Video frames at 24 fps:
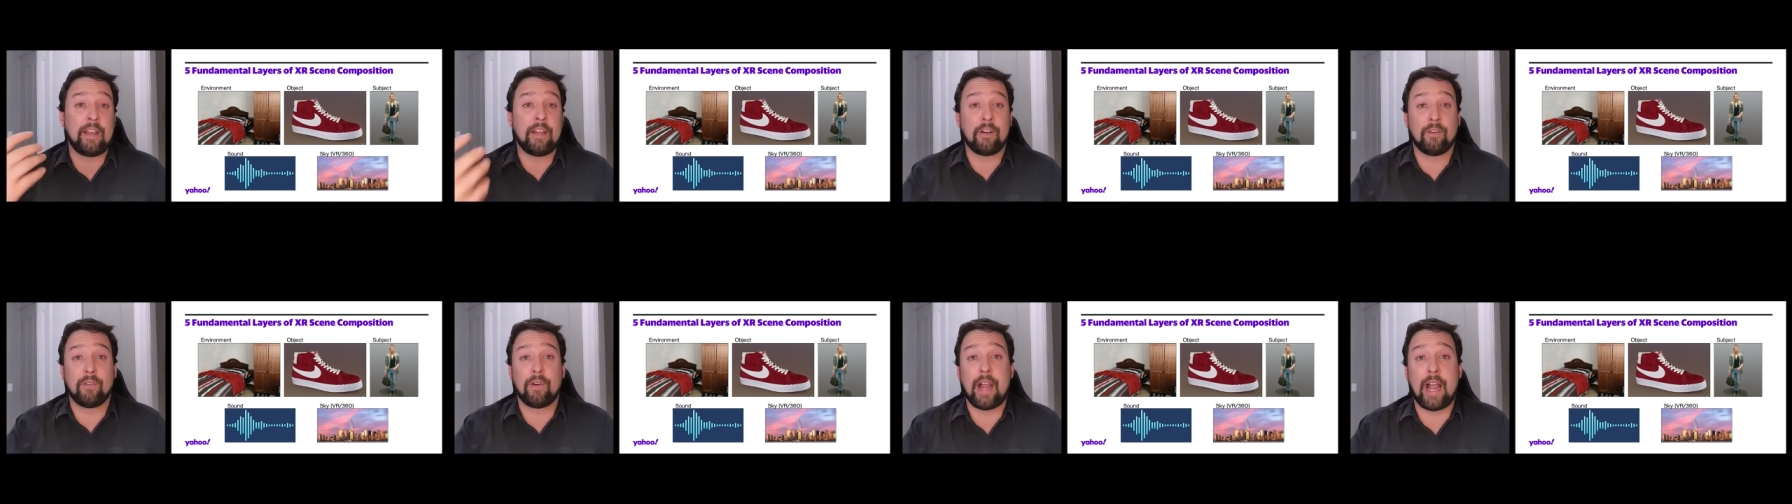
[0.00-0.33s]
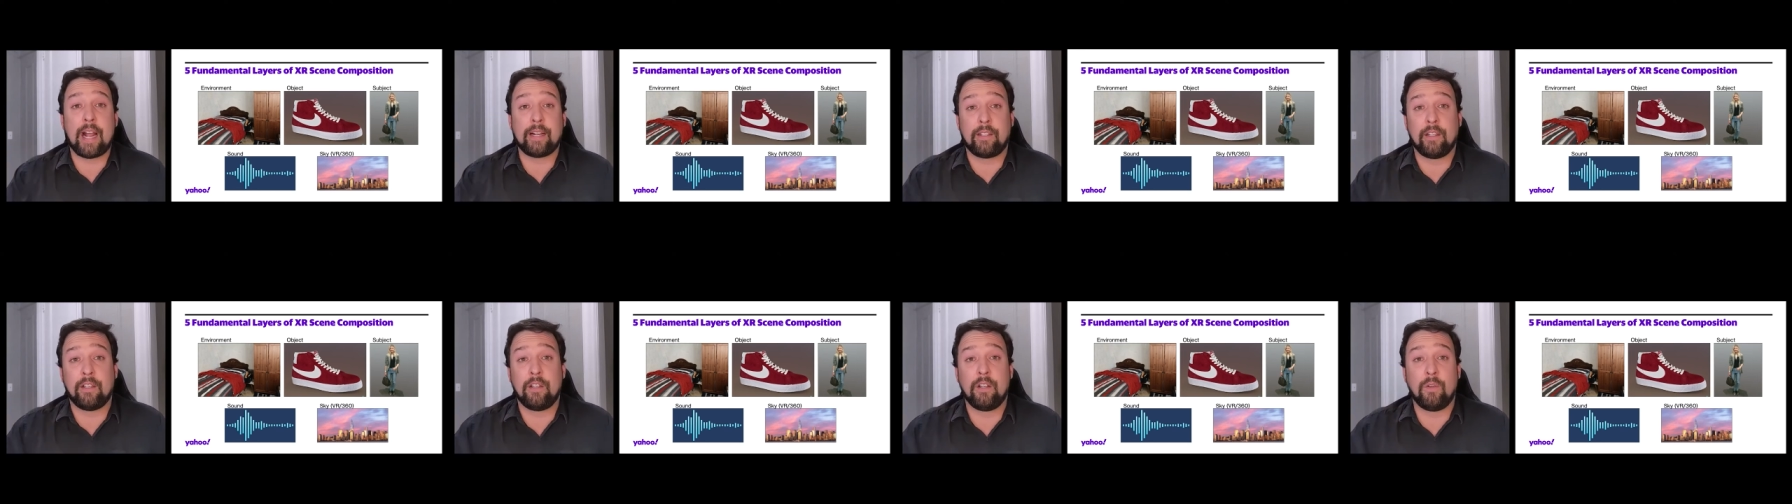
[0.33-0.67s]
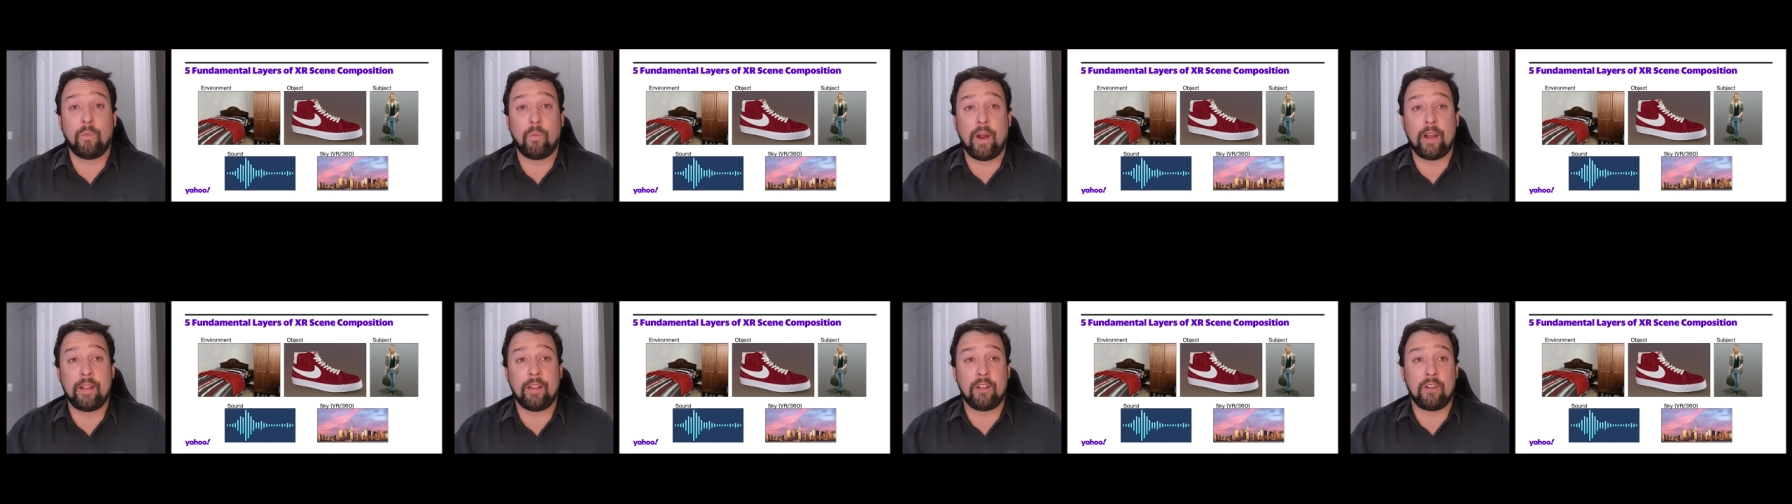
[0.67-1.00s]
interacted in the
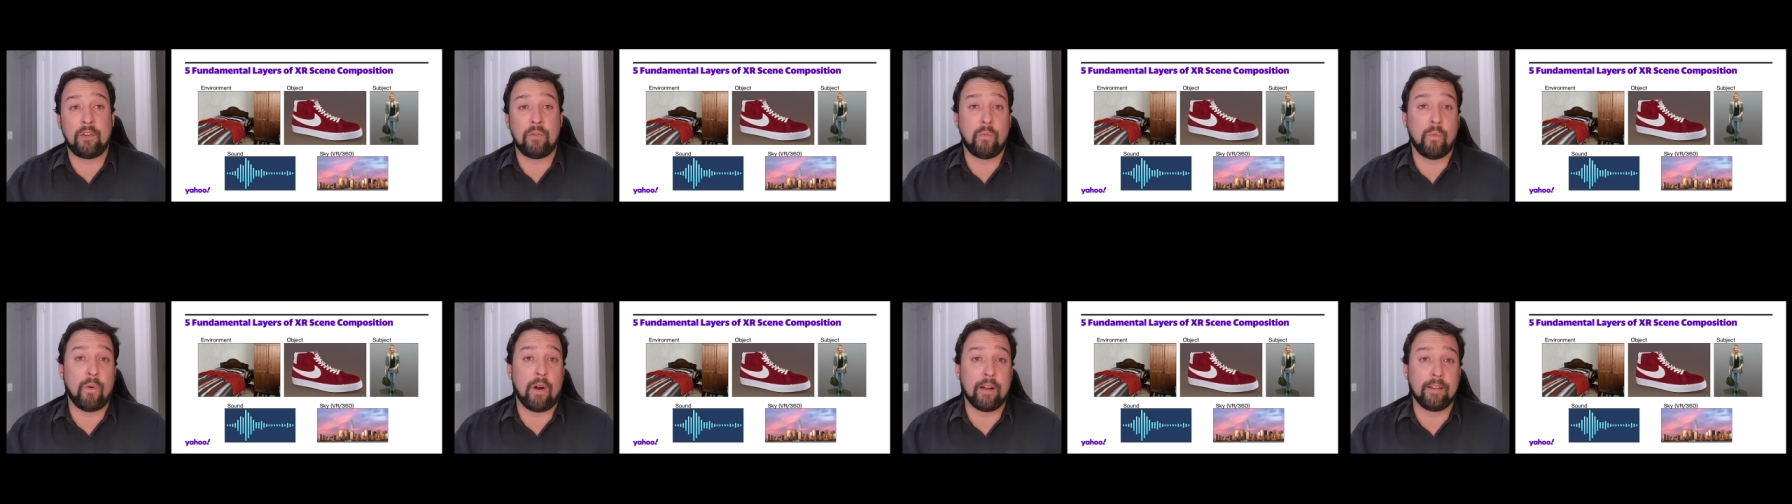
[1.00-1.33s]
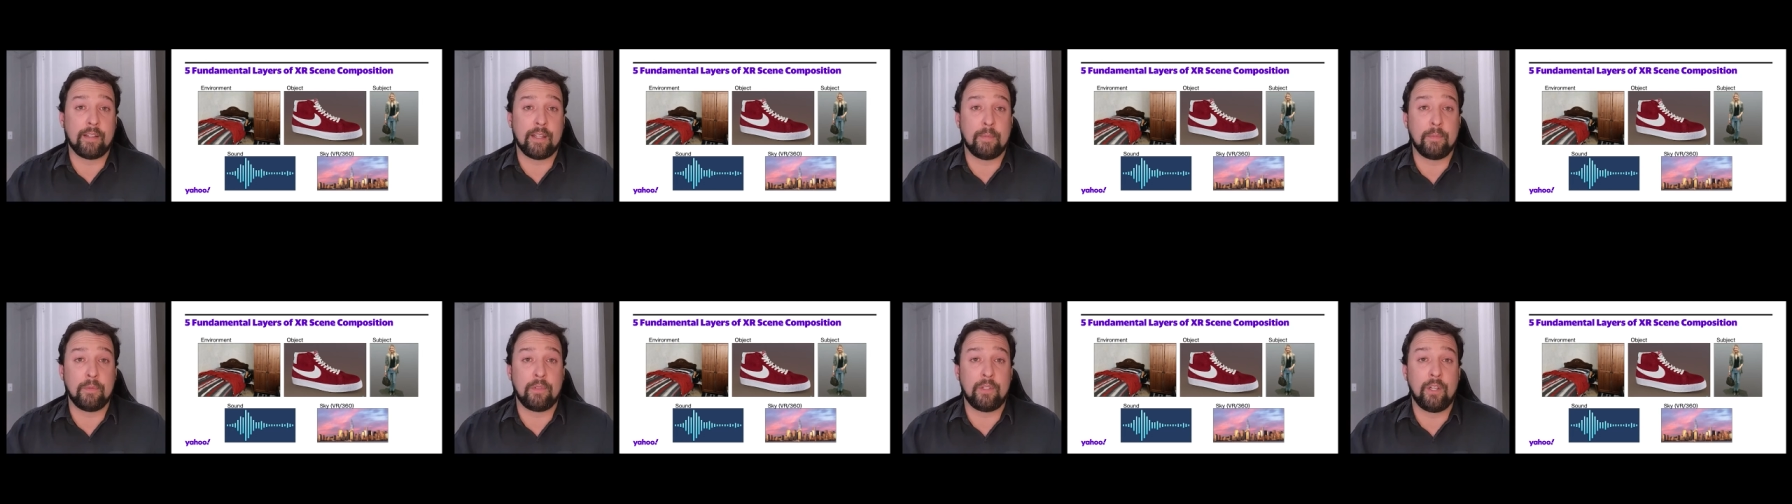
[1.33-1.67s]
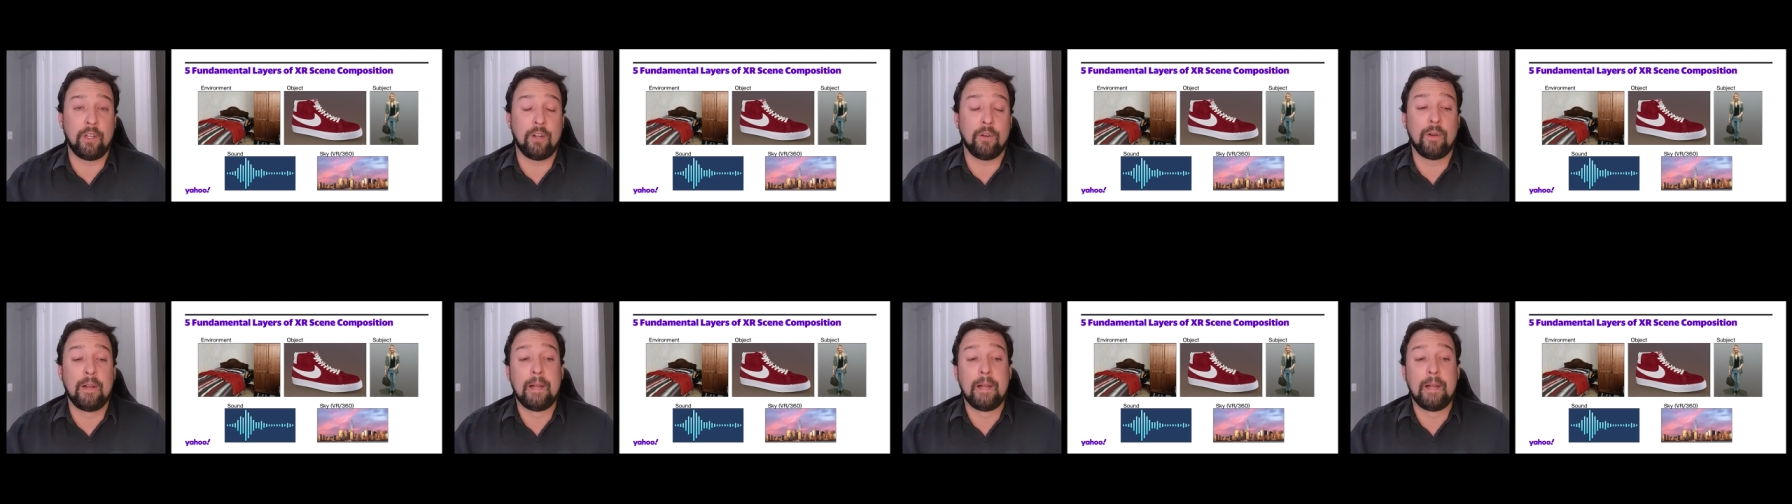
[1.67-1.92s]
way that you want them to.